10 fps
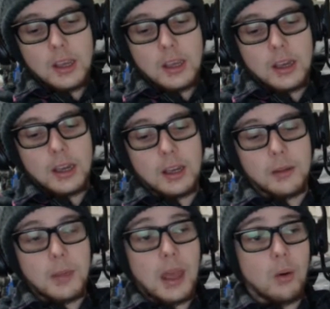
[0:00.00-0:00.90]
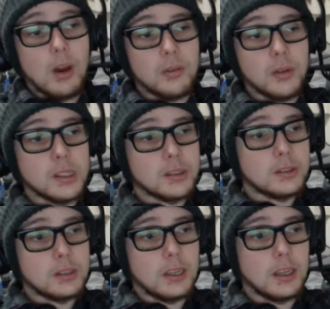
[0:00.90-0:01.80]
However,
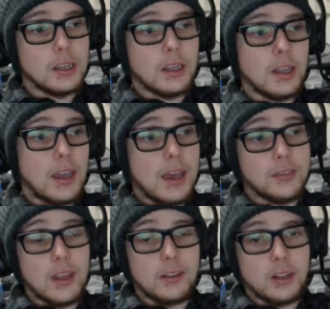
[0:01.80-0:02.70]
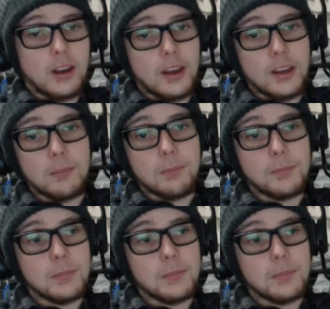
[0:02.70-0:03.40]
at that time,